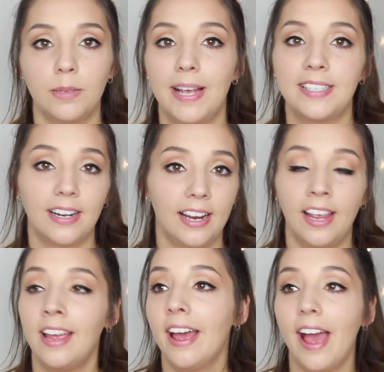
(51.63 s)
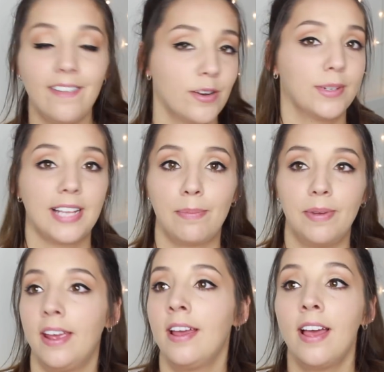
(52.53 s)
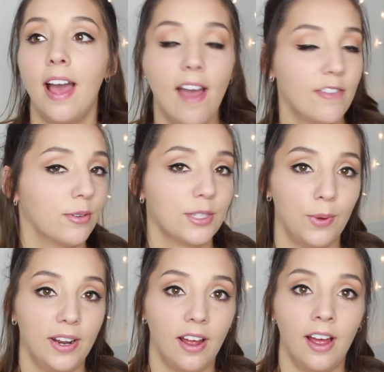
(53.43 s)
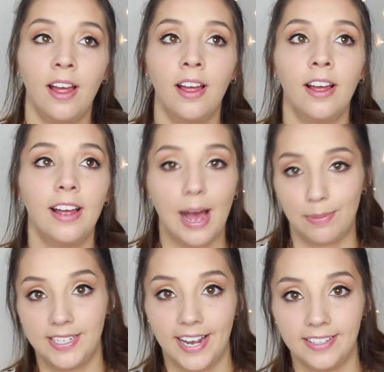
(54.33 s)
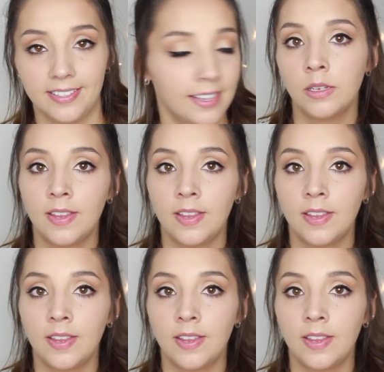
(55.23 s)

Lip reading: So basically, everyone's happy, everyone's a winner, happy days.